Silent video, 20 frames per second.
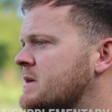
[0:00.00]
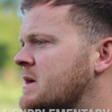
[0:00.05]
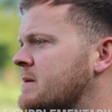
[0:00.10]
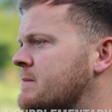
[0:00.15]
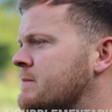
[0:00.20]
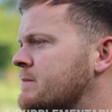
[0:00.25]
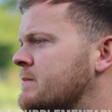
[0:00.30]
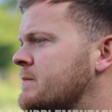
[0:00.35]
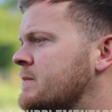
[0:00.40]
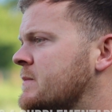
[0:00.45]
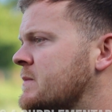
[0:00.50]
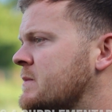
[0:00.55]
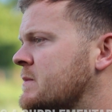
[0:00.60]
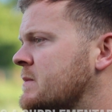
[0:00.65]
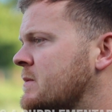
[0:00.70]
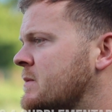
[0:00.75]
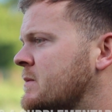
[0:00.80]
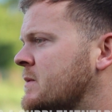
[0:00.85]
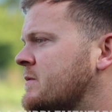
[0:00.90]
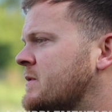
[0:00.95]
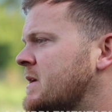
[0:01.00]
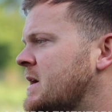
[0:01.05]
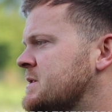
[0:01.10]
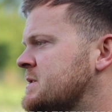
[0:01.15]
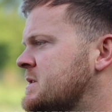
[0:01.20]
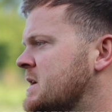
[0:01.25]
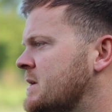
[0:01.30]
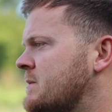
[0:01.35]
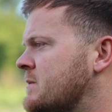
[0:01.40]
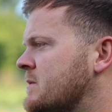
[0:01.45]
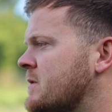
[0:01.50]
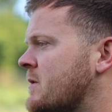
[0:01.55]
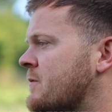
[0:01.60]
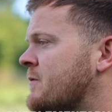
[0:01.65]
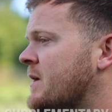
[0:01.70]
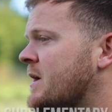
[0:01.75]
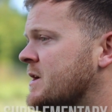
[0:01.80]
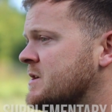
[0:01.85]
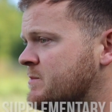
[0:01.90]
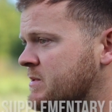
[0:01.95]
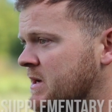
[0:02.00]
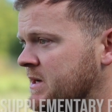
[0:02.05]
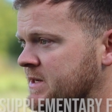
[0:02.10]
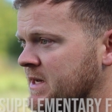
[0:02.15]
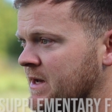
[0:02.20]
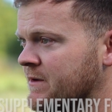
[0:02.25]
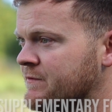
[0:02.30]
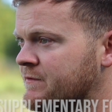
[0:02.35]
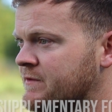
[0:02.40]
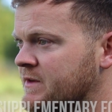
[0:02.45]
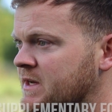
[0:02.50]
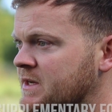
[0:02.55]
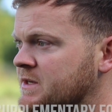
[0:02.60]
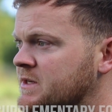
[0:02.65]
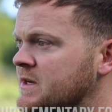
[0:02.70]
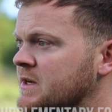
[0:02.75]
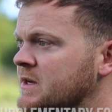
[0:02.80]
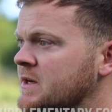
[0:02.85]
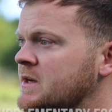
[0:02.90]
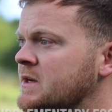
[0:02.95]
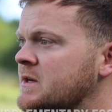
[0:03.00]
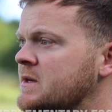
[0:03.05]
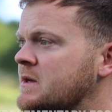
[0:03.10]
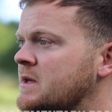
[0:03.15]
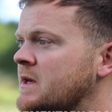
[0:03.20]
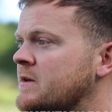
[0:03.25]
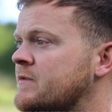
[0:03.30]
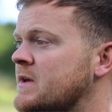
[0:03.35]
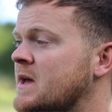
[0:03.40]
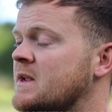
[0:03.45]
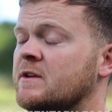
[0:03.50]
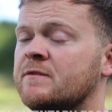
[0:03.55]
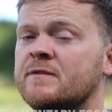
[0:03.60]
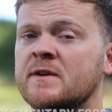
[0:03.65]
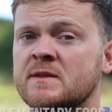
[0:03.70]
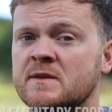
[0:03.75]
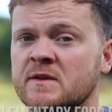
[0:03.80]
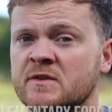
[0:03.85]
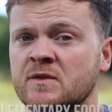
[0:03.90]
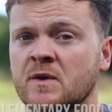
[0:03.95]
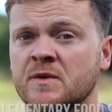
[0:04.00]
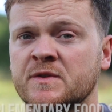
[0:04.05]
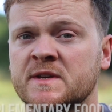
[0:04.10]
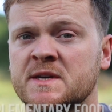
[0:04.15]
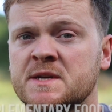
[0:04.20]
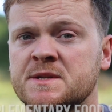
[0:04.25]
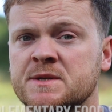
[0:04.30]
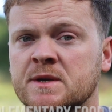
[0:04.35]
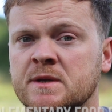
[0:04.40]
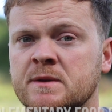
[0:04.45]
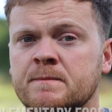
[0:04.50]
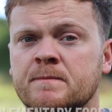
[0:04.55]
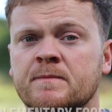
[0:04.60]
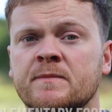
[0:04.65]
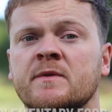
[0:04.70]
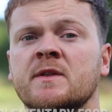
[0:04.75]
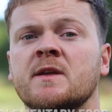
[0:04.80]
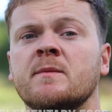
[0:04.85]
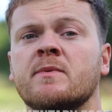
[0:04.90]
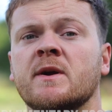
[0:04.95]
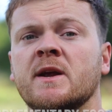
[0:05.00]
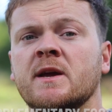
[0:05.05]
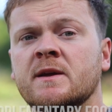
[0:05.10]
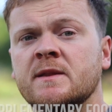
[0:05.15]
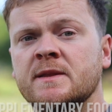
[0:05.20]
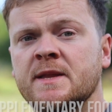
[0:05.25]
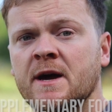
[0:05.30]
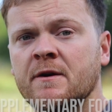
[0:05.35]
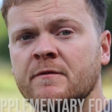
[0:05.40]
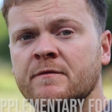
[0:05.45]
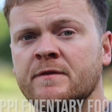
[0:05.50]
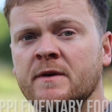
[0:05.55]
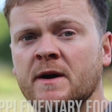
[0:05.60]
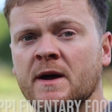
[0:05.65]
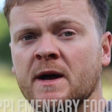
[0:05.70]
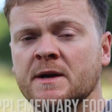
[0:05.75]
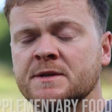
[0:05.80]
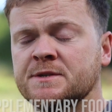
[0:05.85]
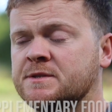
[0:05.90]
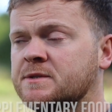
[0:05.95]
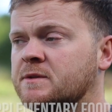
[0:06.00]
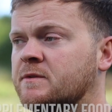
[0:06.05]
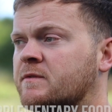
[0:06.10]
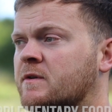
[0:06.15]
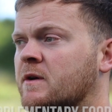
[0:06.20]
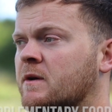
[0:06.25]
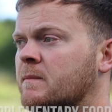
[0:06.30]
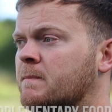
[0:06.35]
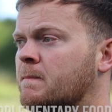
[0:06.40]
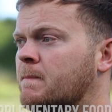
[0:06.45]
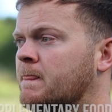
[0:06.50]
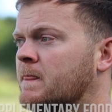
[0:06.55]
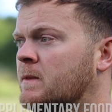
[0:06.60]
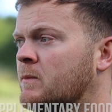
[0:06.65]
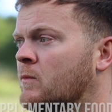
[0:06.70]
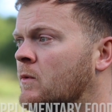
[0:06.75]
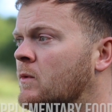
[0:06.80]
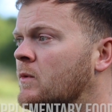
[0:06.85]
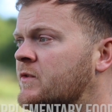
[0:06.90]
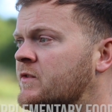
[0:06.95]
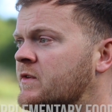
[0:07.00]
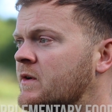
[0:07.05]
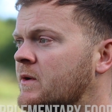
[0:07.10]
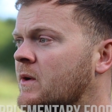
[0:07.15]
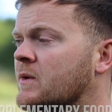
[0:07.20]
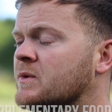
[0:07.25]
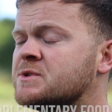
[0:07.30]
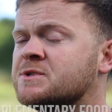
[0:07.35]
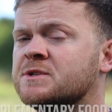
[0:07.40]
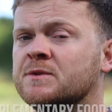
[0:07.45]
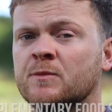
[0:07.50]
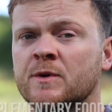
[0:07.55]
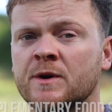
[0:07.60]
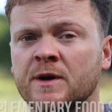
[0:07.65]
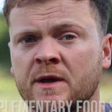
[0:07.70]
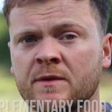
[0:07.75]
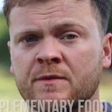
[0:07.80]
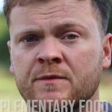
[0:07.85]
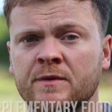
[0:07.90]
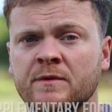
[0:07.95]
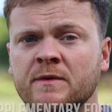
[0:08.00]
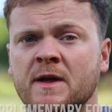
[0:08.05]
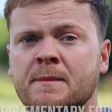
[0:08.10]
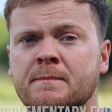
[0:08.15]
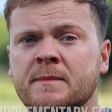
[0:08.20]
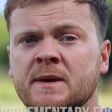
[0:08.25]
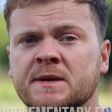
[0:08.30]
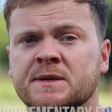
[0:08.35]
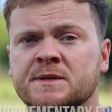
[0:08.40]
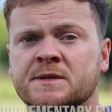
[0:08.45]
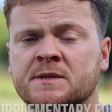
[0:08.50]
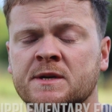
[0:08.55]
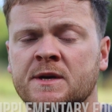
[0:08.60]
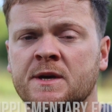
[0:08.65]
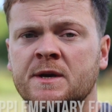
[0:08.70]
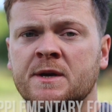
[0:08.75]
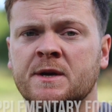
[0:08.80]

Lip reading: that said, with a fast breakdown feed, if any feed that's not eaten, with it breaking down fast, you've got water and oxygen working through that mix,